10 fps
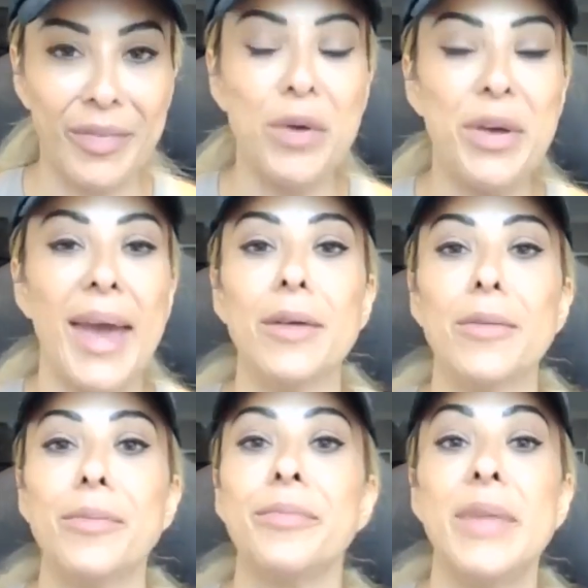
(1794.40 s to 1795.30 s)
Okay,
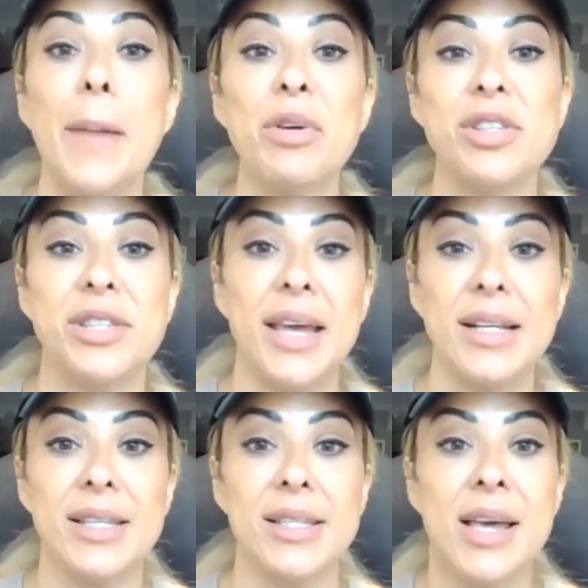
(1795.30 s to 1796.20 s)
number
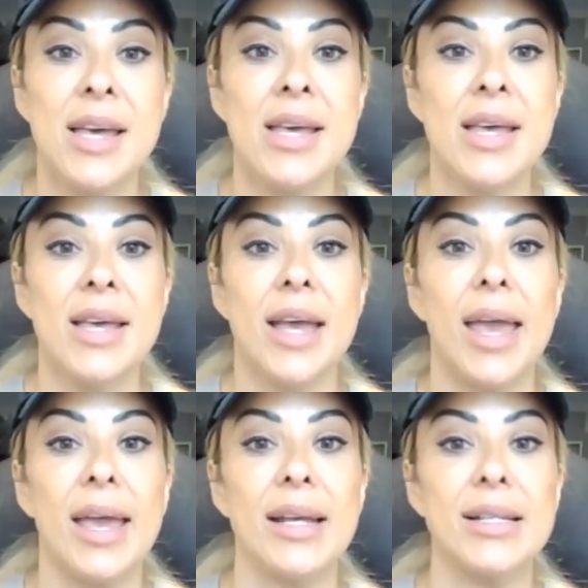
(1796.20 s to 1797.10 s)
6
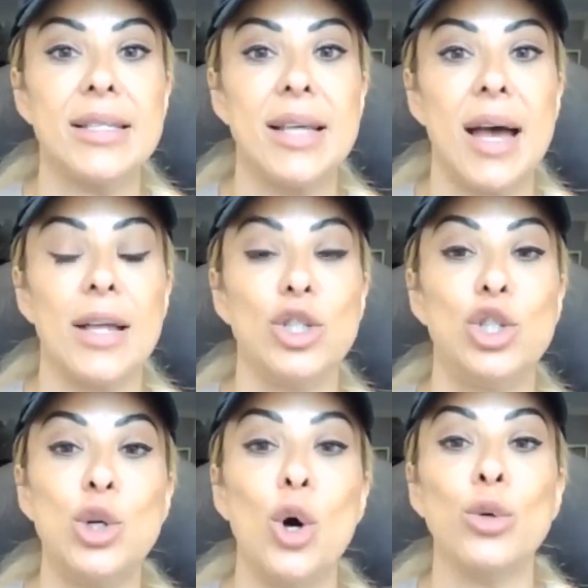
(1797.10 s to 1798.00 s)
is
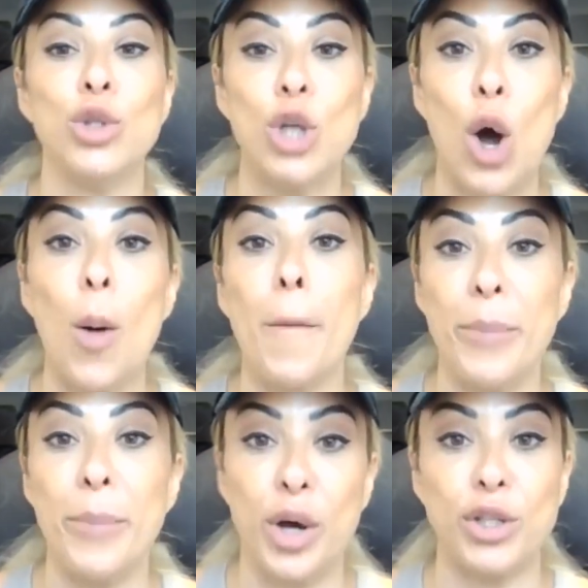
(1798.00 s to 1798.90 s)
don't
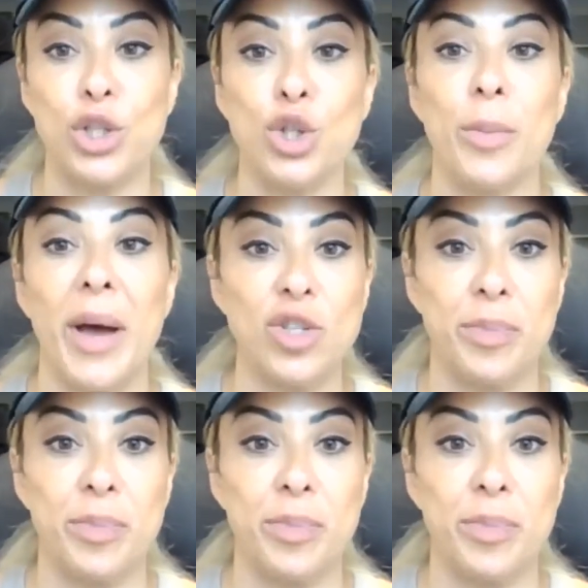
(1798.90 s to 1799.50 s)
put too much